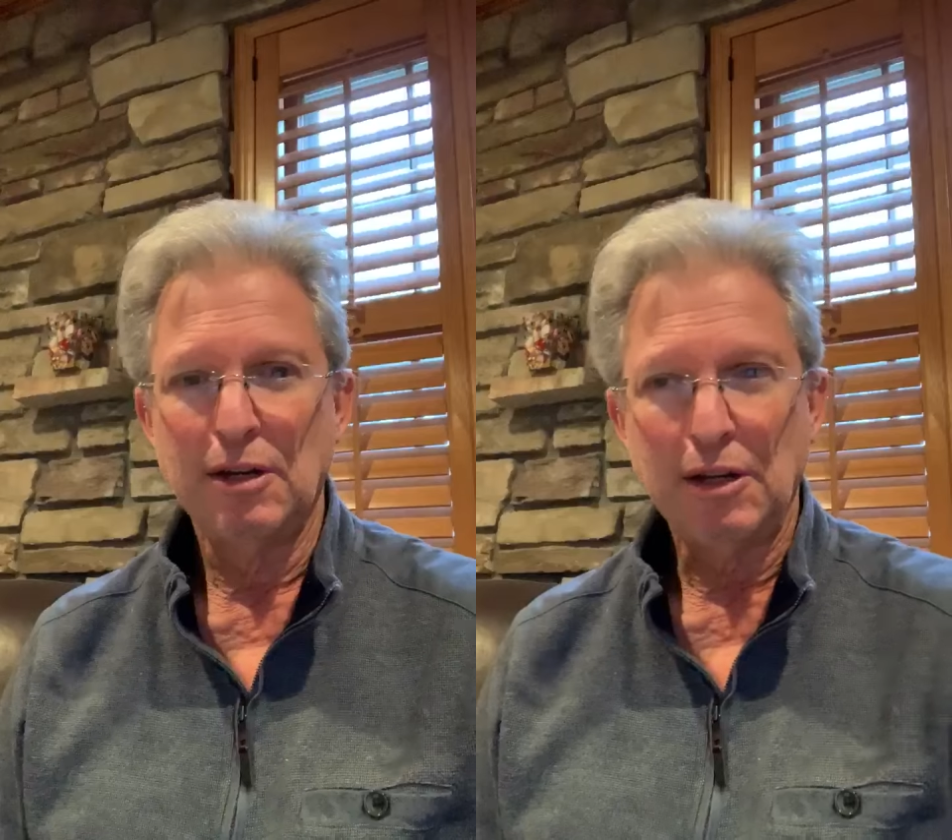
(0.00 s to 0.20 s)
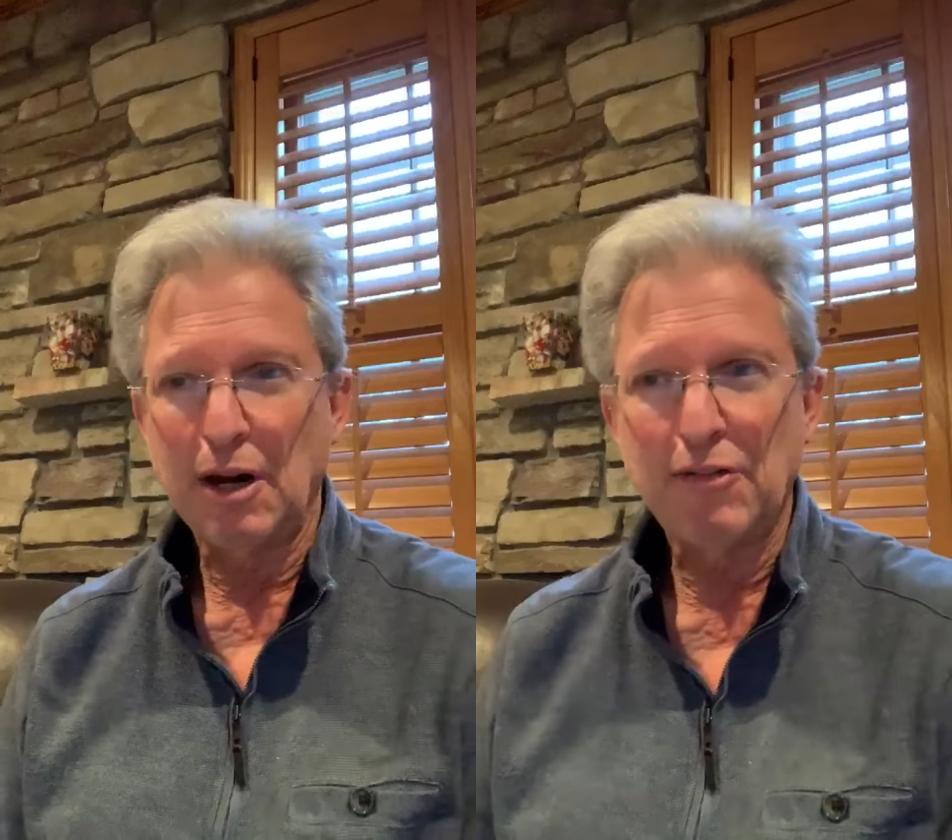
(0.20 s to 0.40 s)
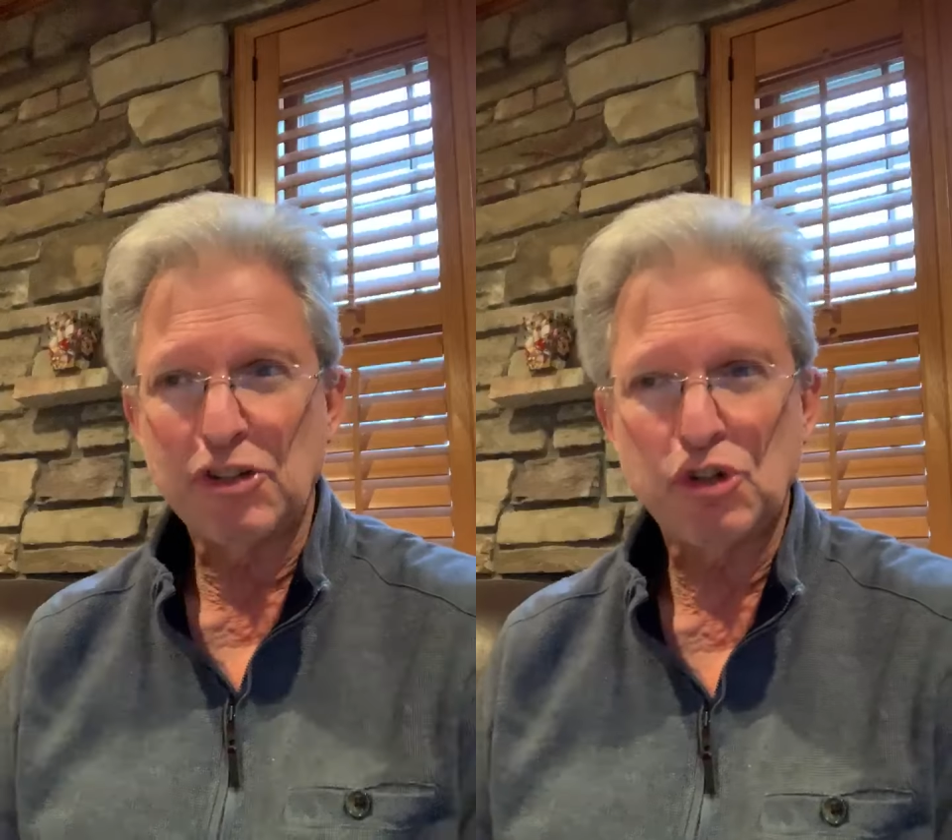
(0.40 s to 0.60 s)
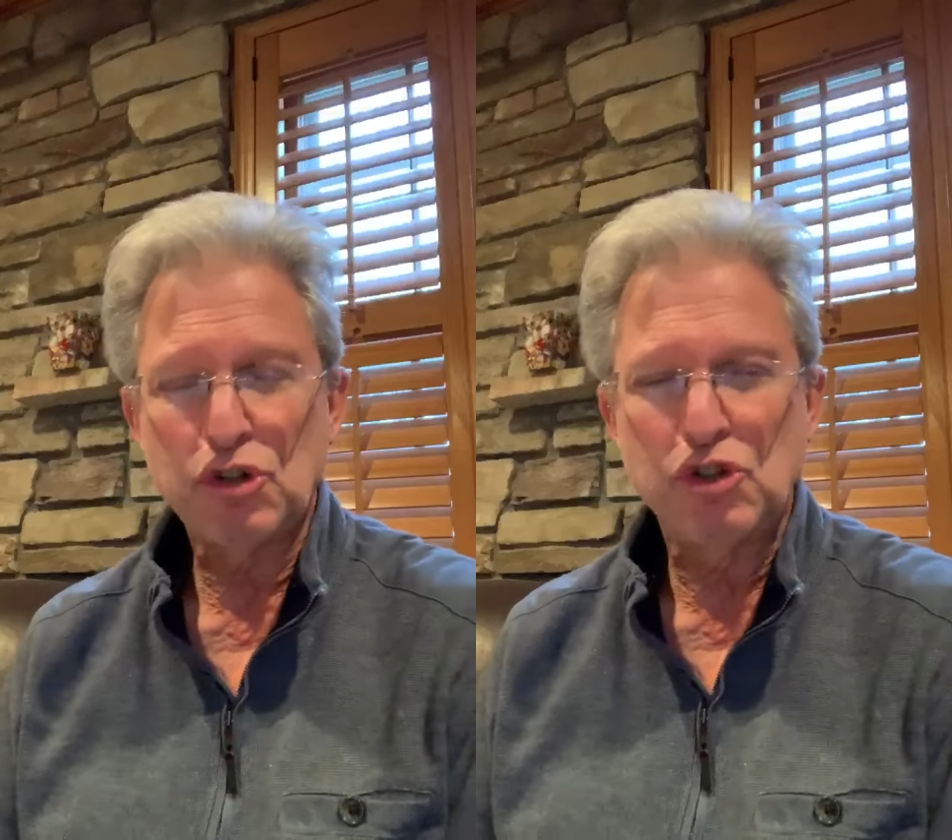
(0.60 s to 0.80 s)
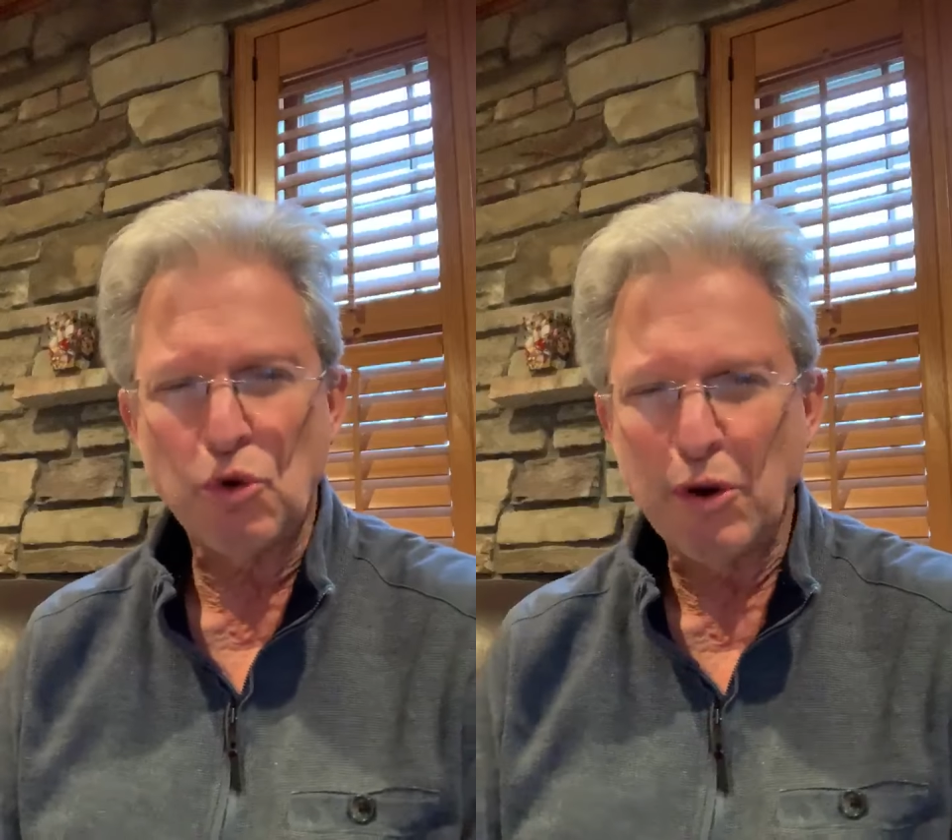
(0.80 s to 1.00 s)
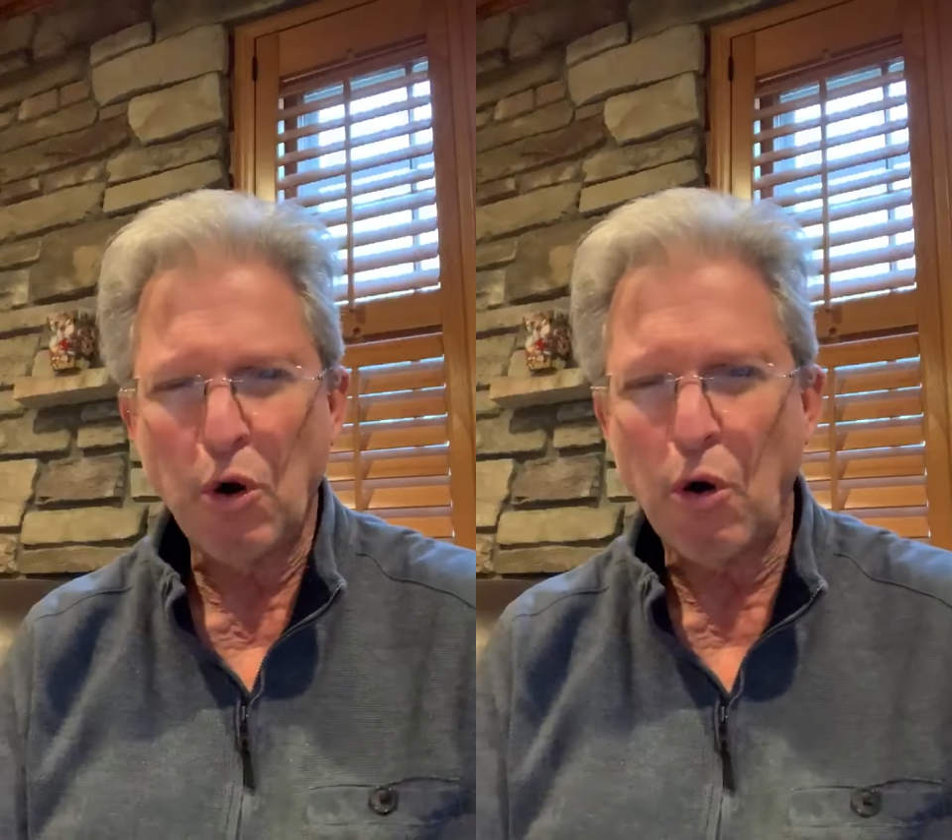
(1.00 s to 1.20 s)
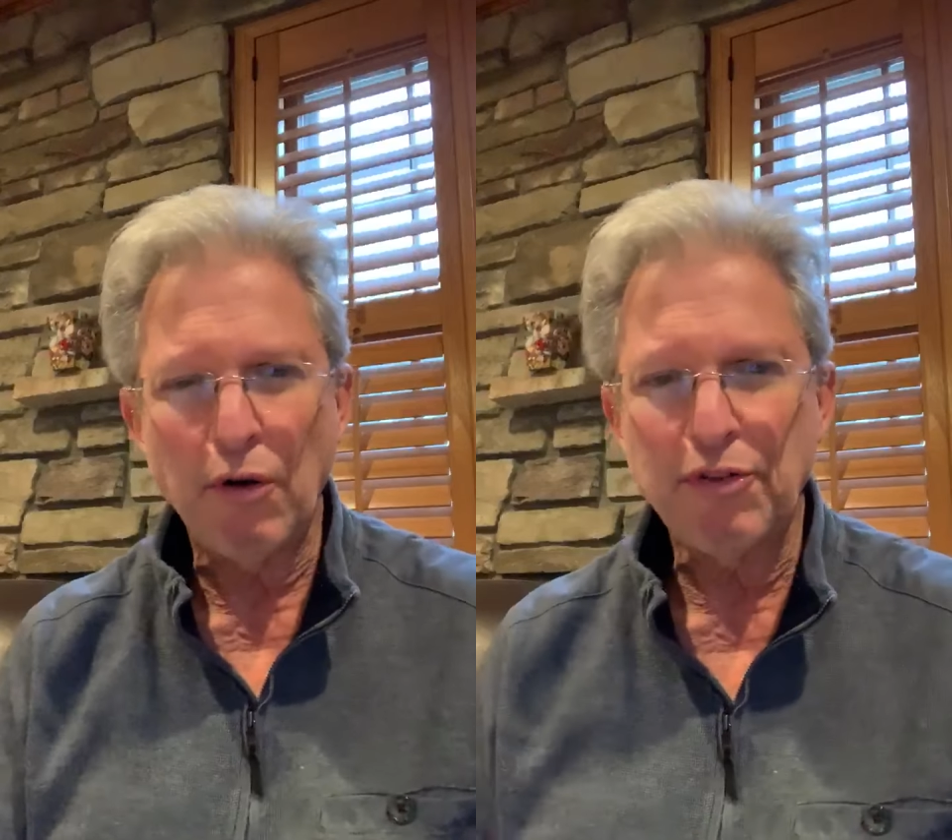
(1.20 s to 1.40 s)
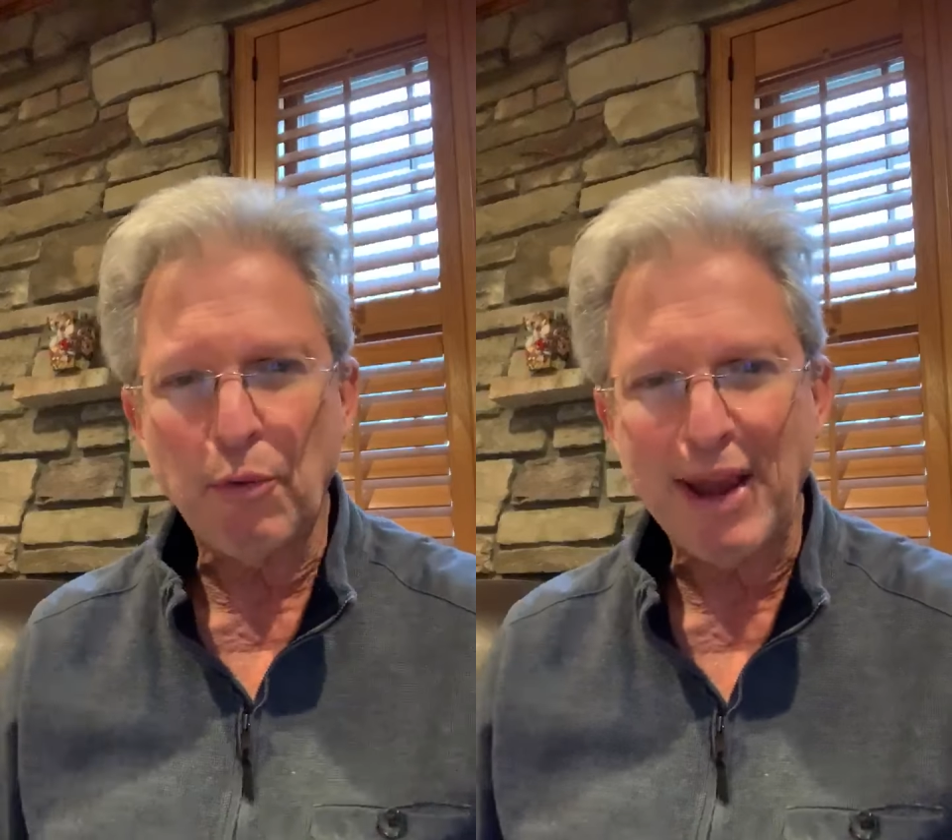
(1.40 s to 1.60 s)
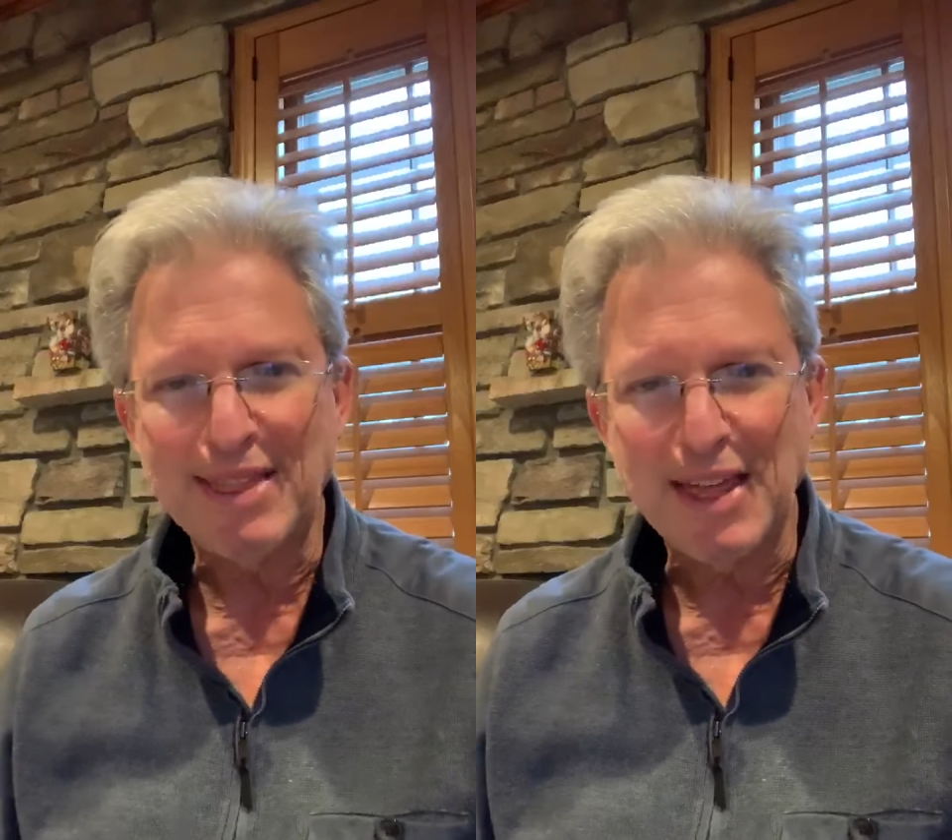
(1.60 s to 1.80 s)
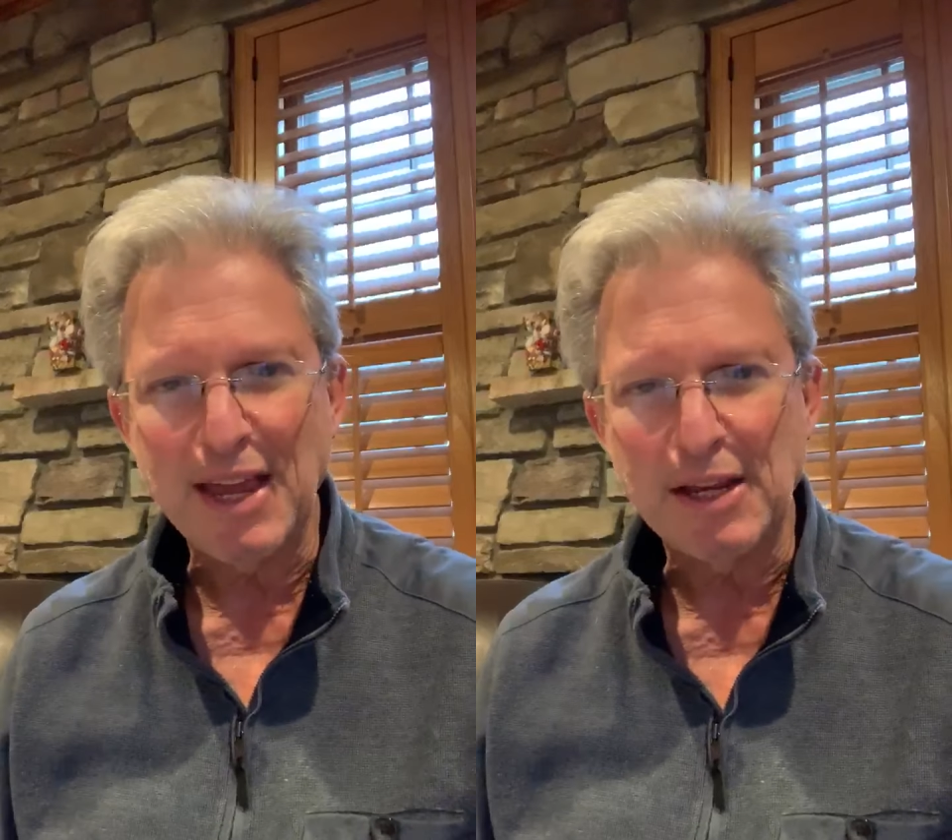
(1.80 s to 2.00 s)
None of us are doing all of the
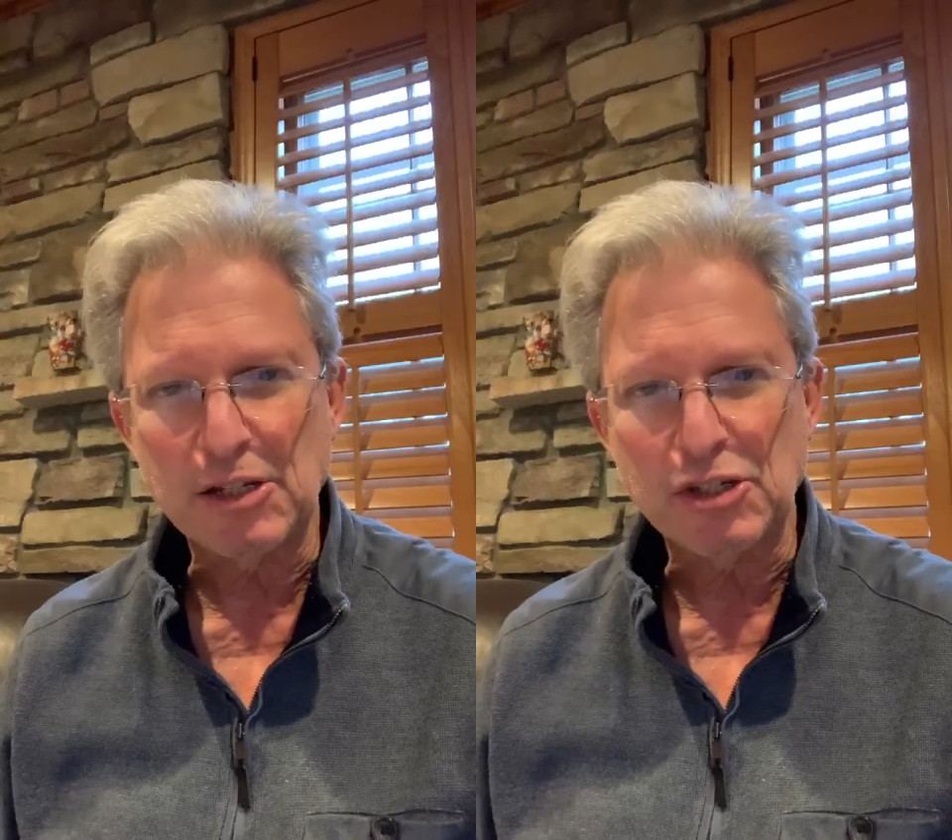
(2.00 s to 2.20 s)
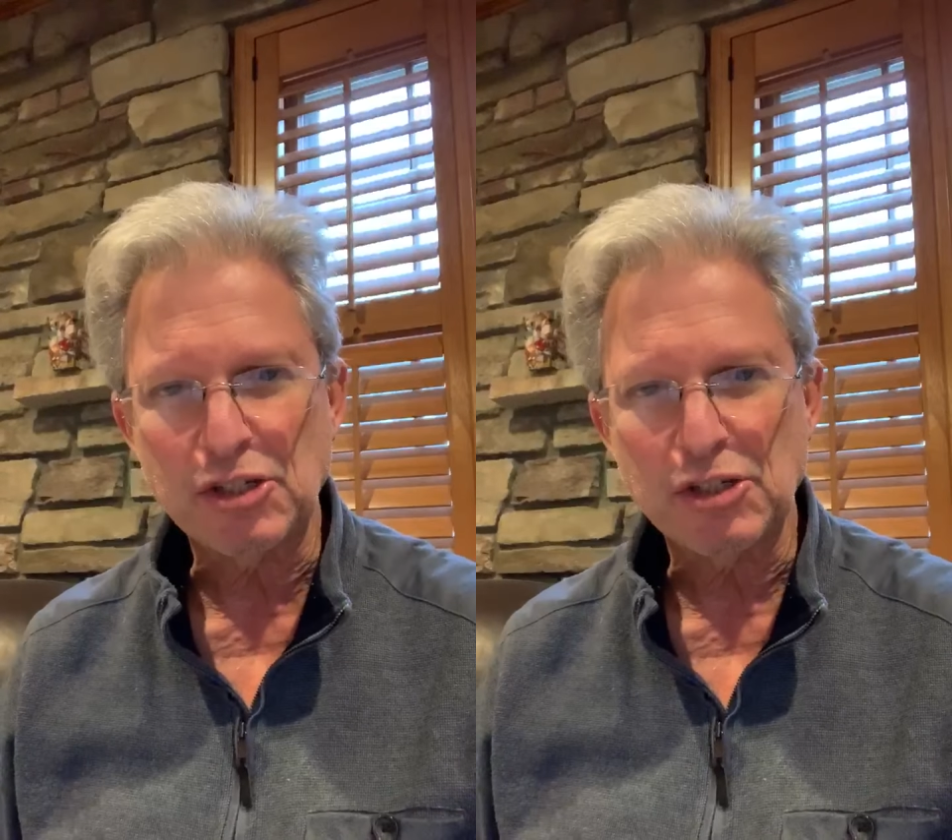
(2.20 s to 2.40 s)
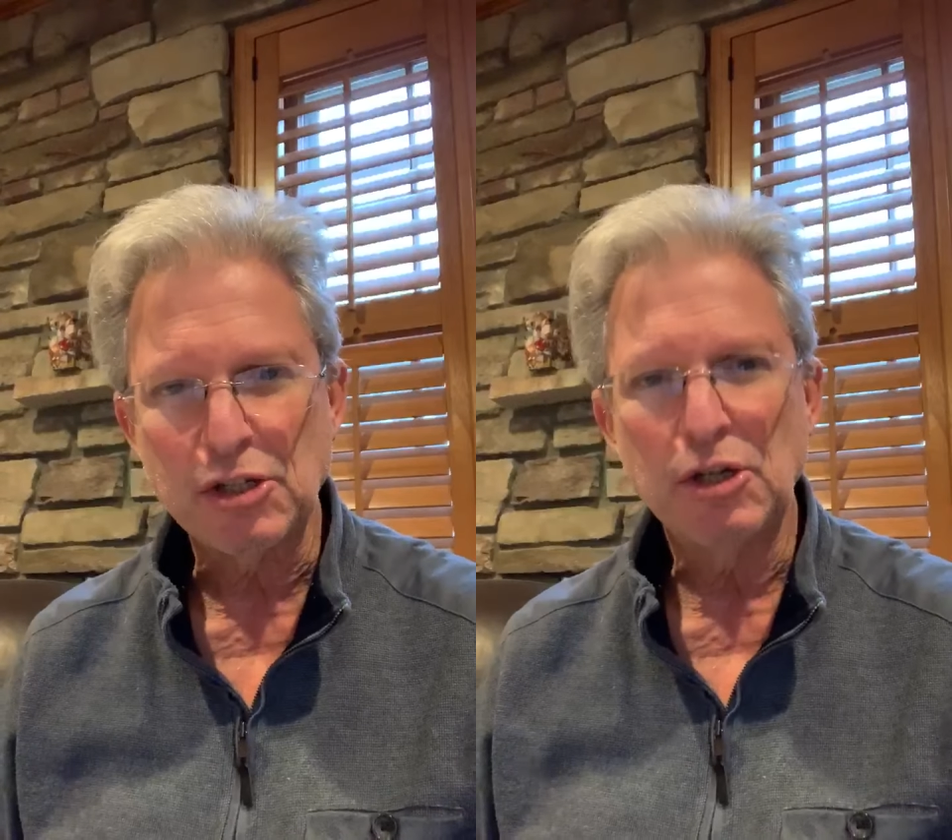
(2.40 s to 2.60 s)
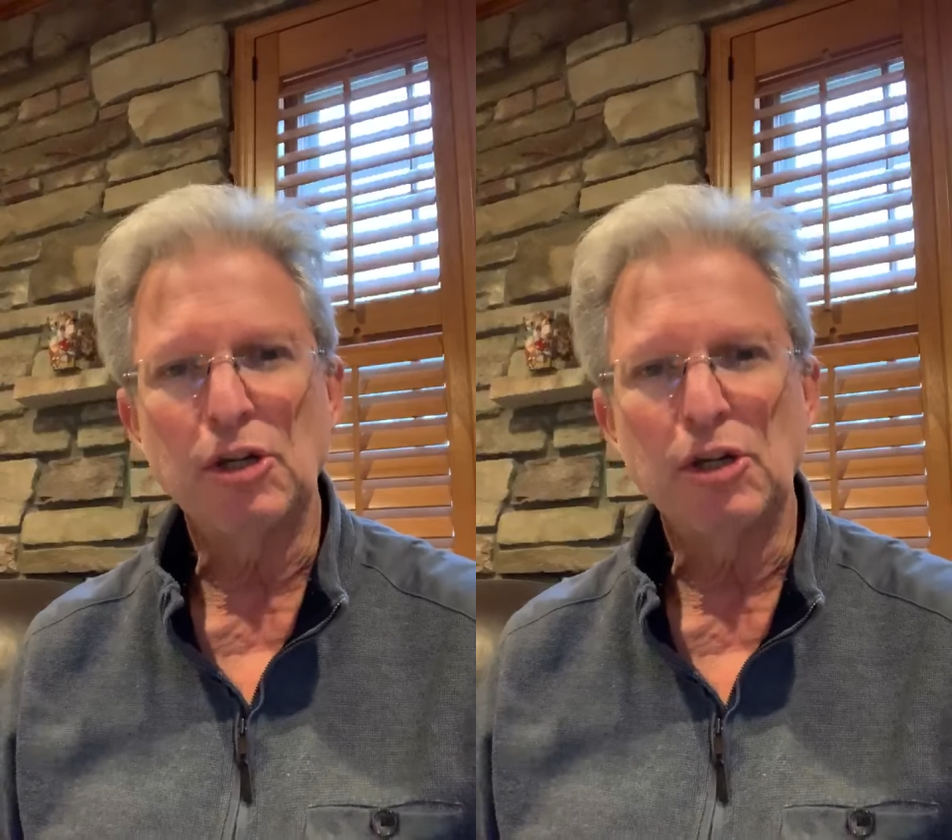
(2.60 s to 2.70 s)
right things.